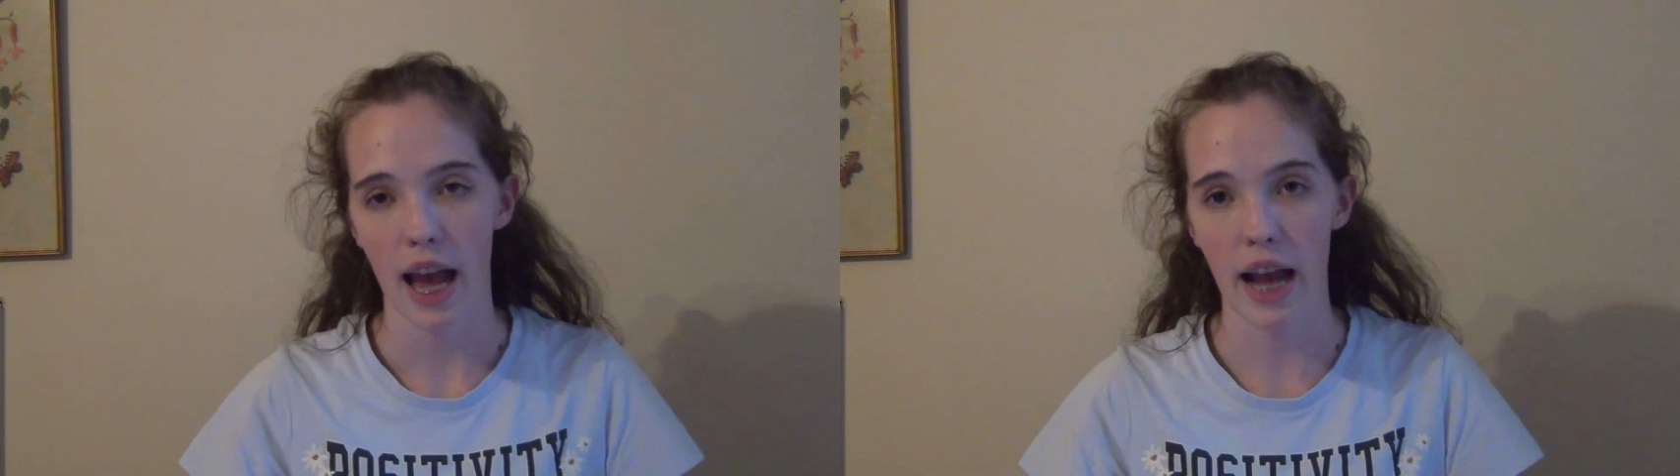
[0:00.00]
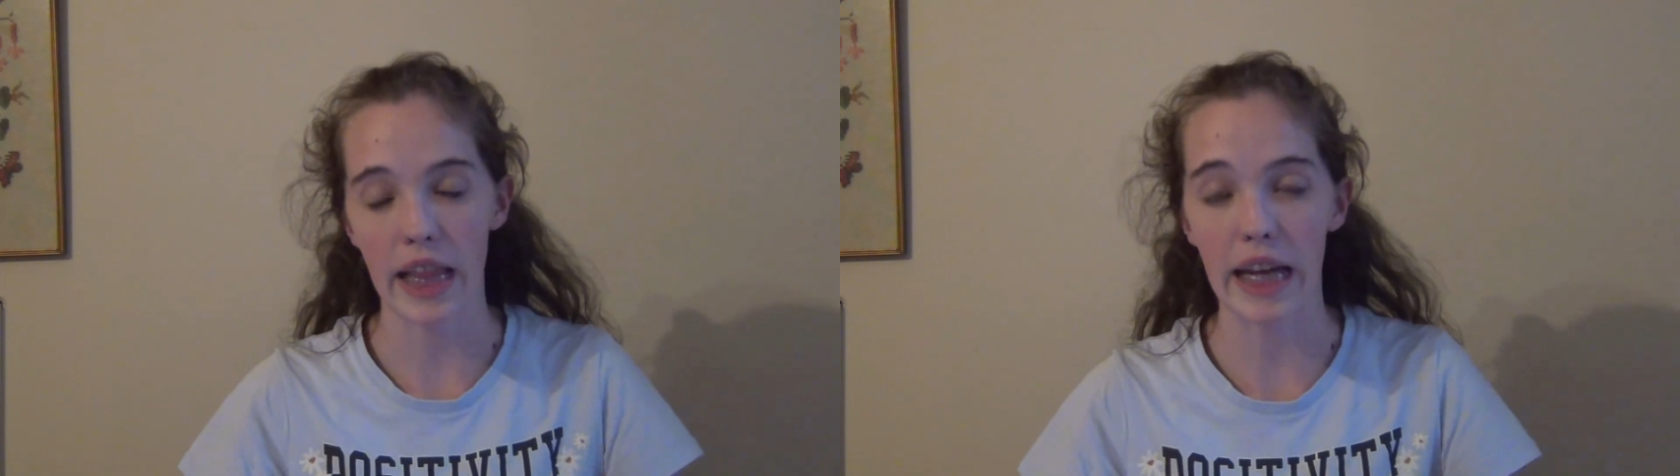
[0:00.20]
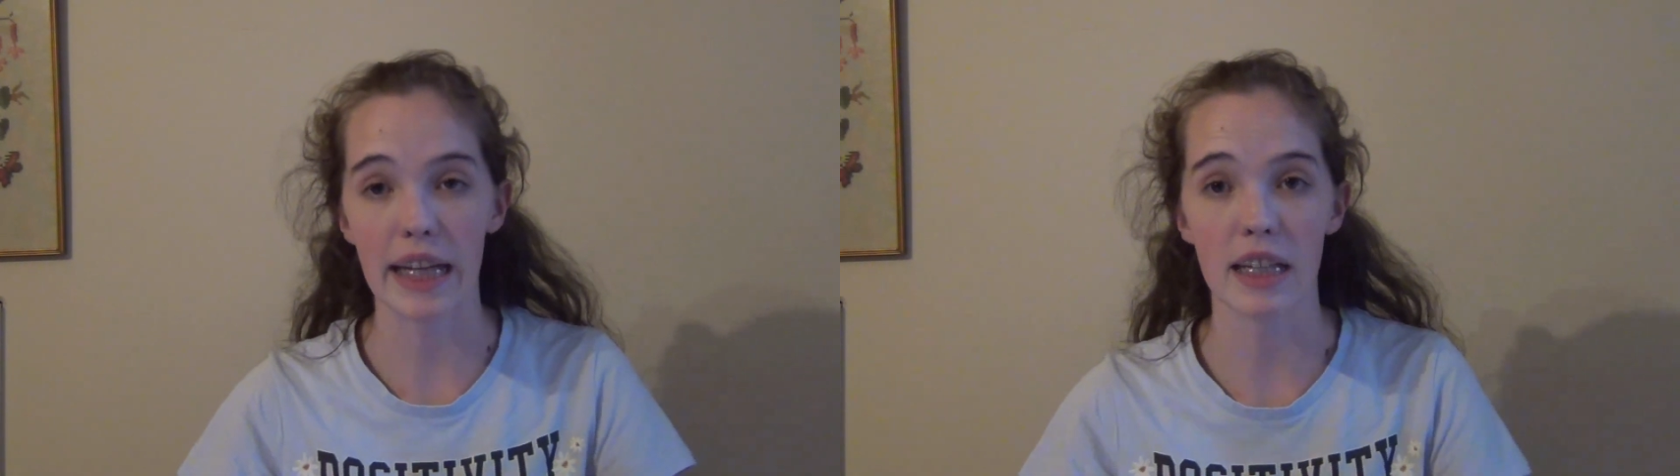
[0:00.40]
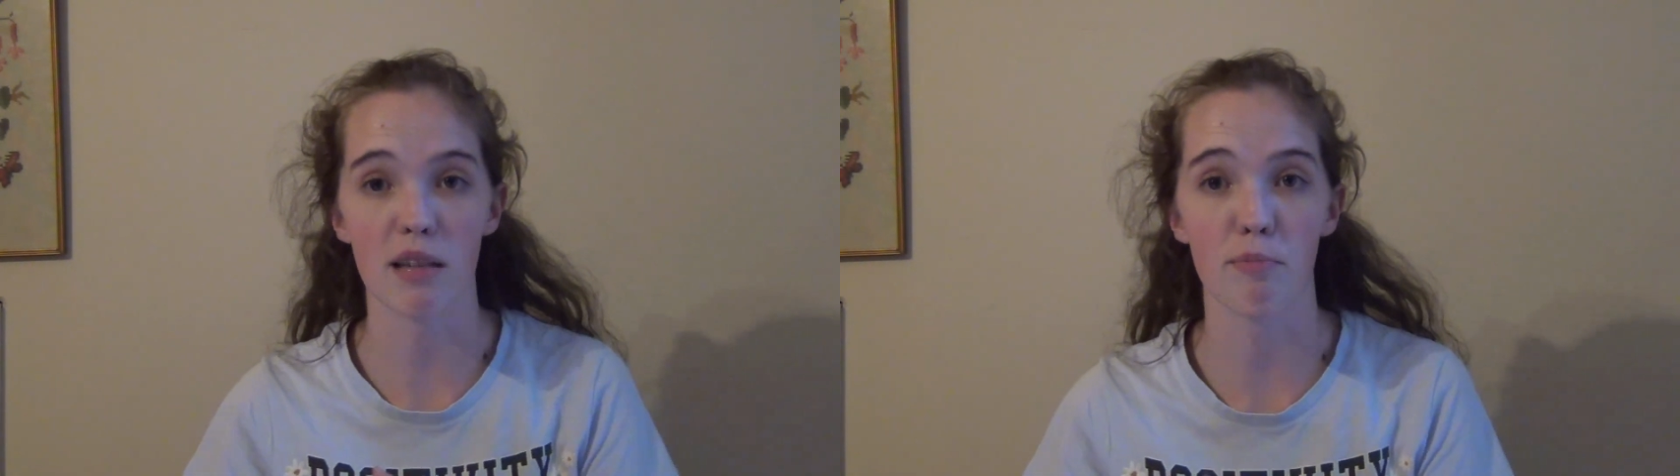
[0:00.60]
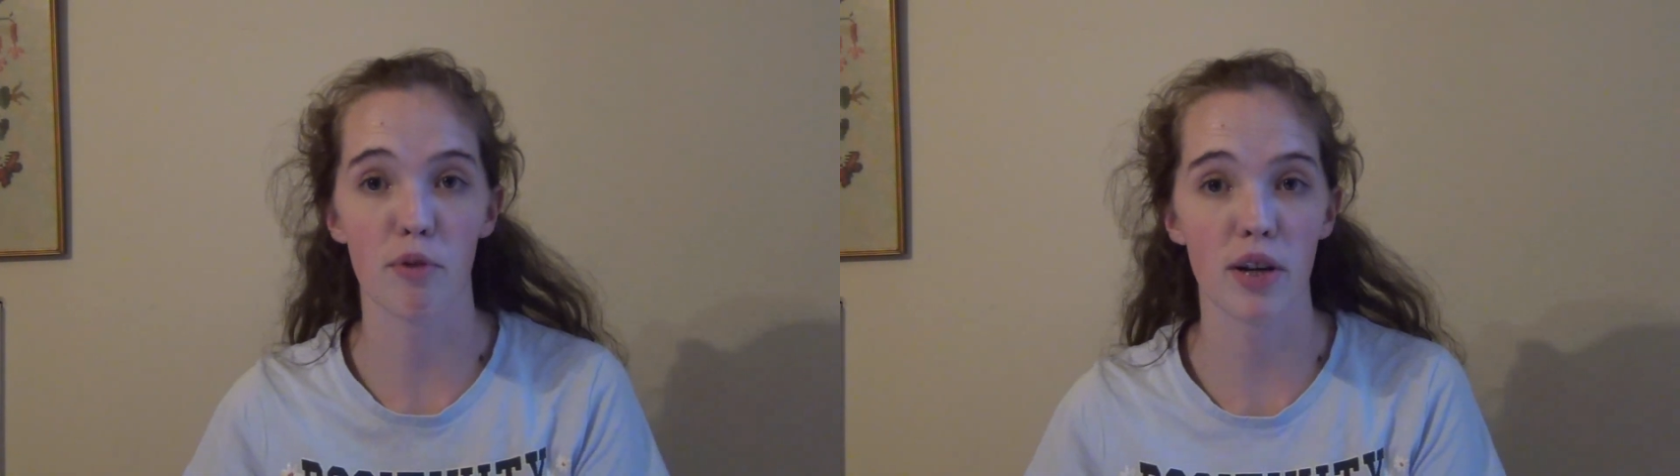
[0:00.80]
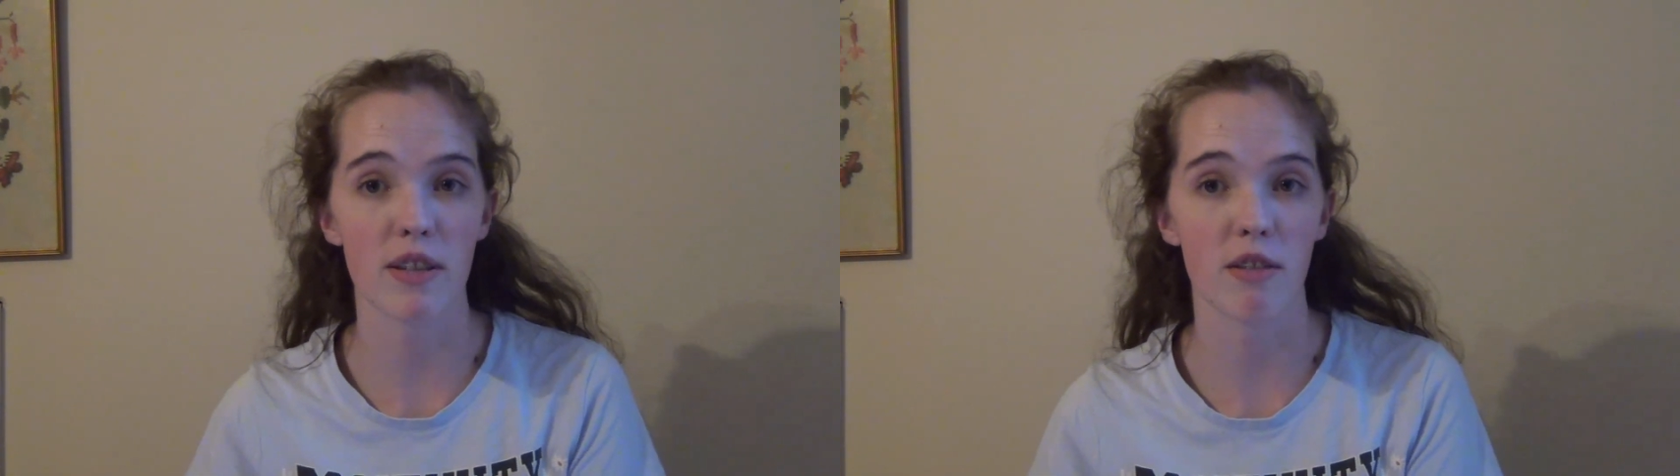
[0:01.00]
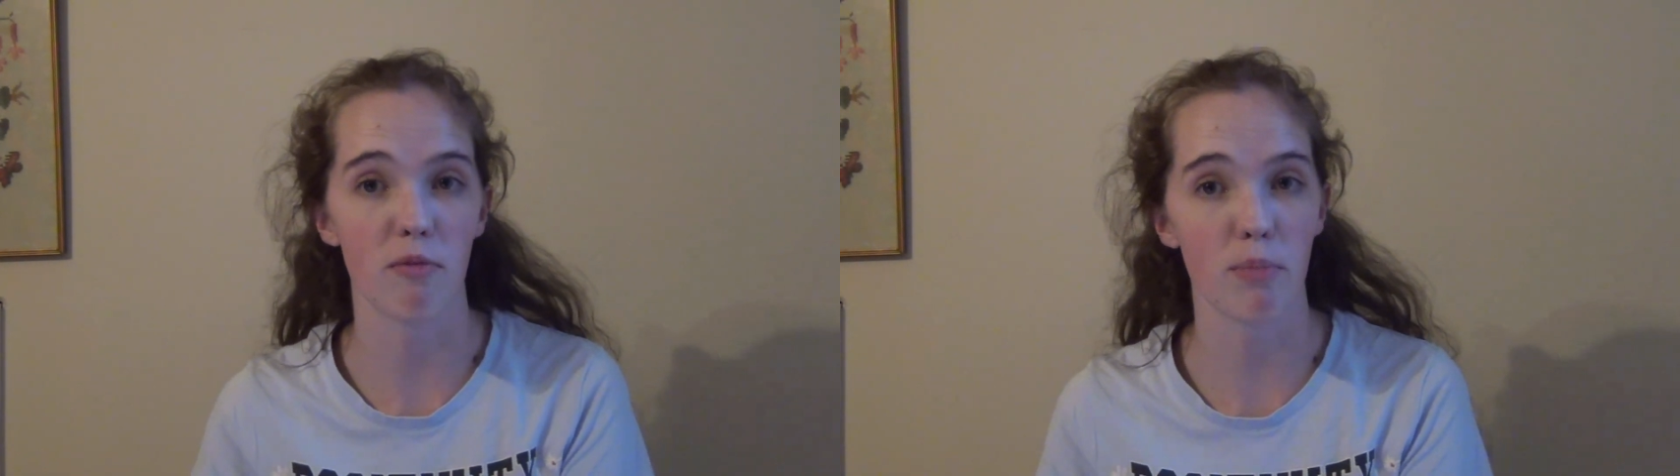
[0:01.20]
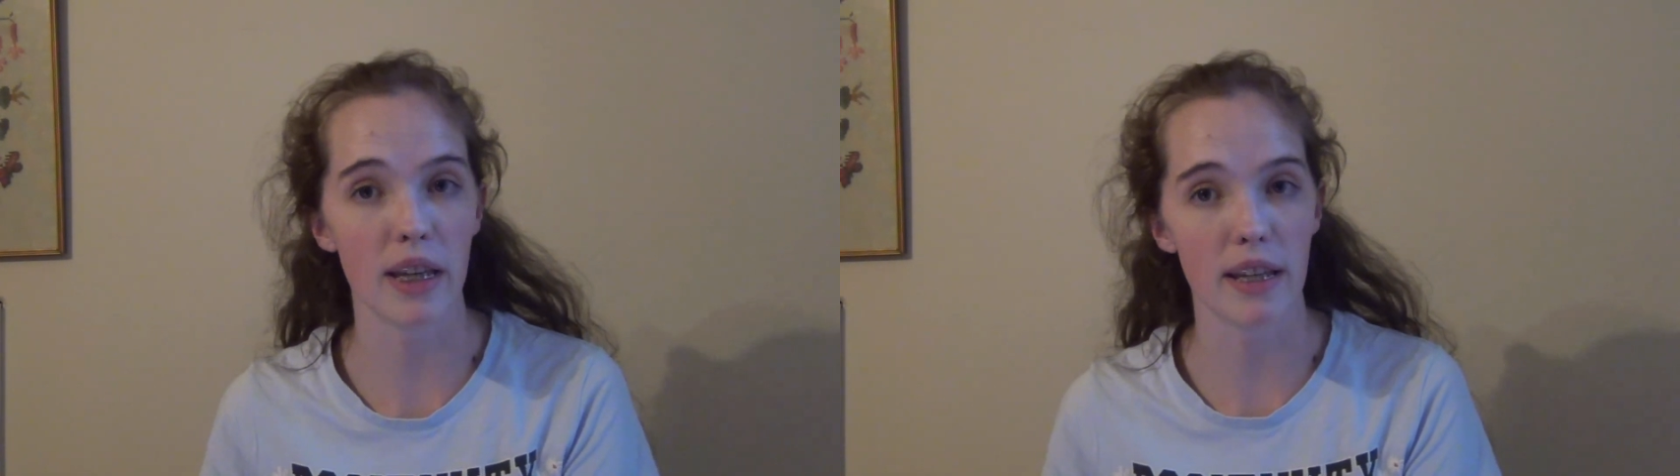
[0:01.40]
and that he's the Prince
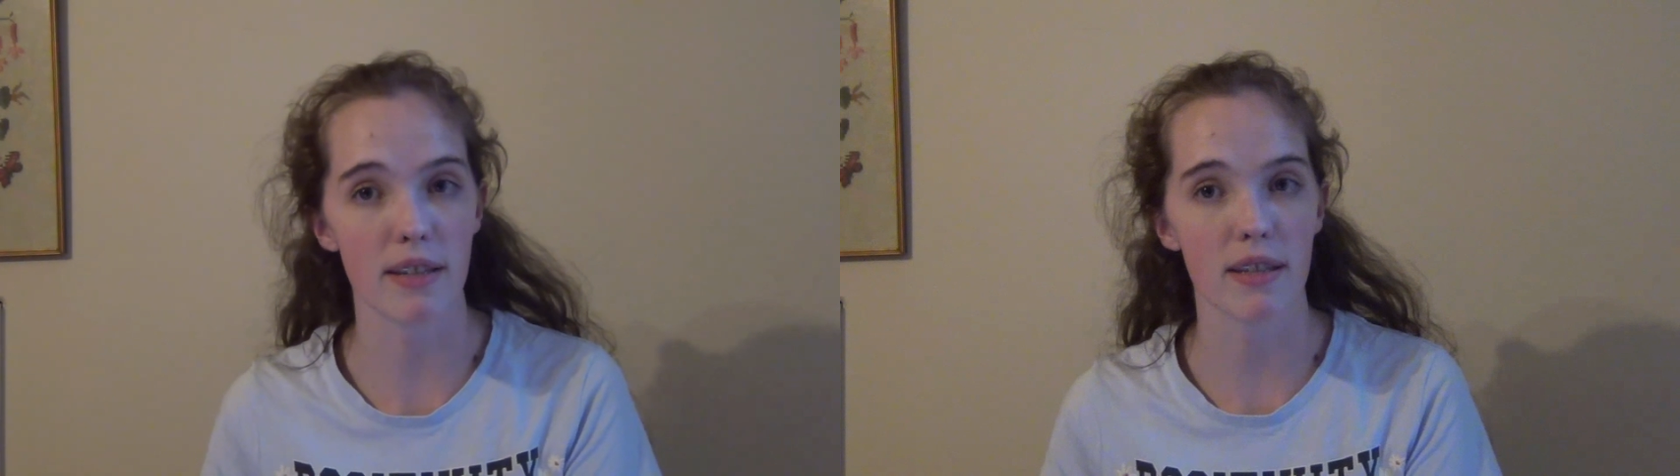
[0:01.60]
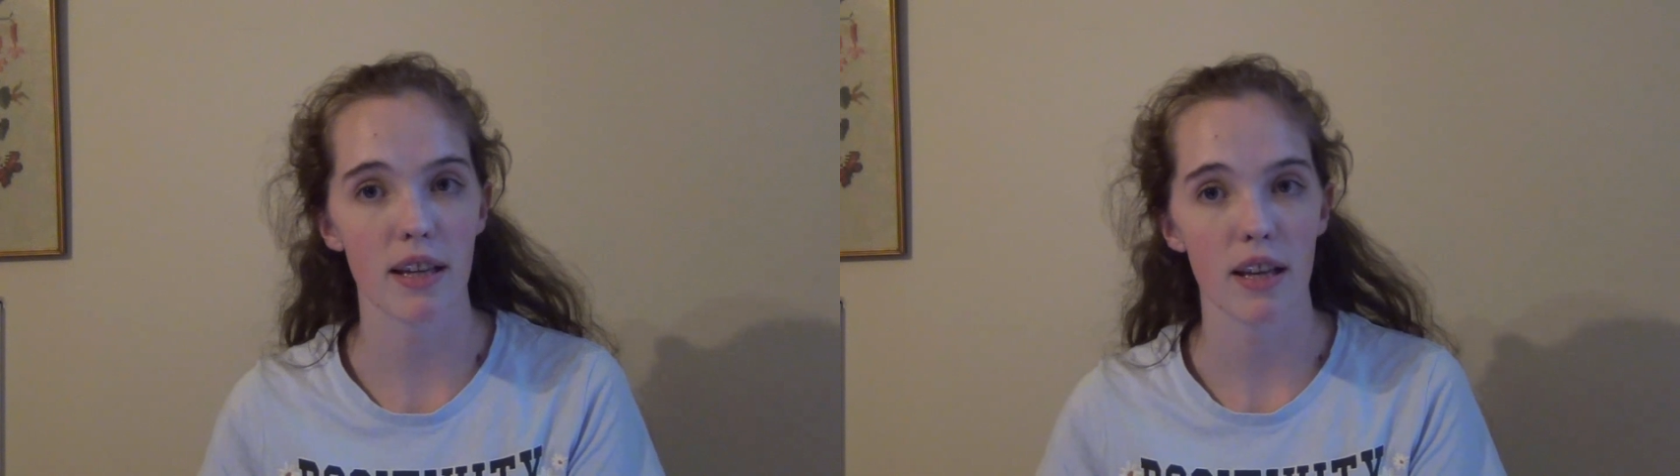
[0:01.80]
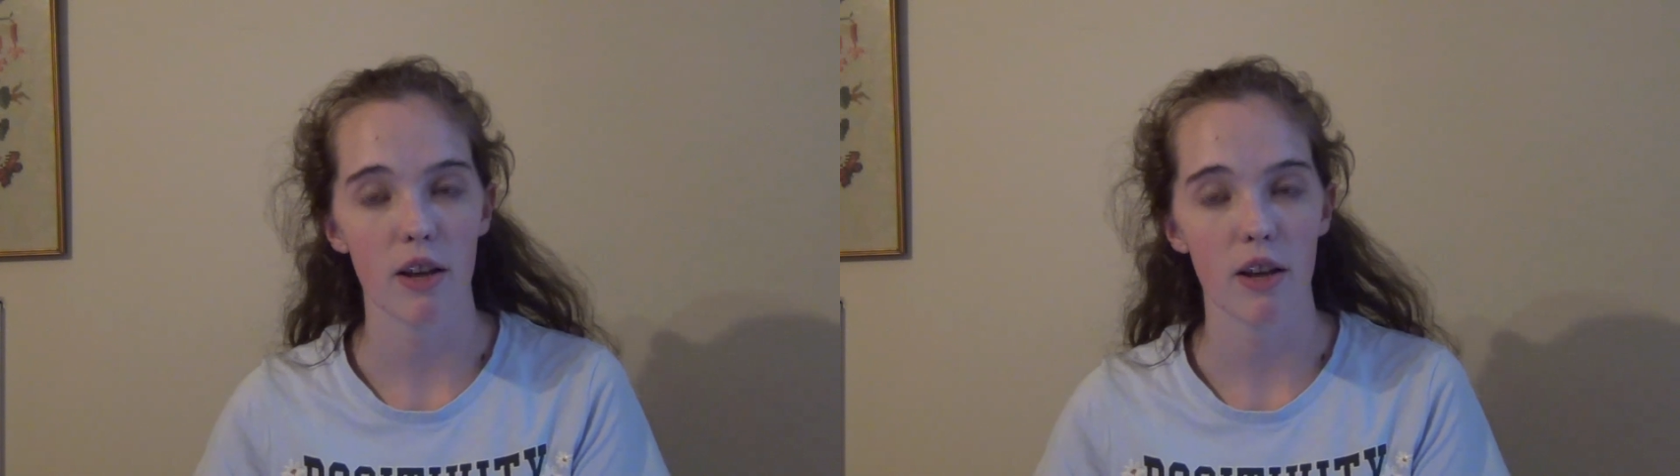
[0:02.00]
of Peace.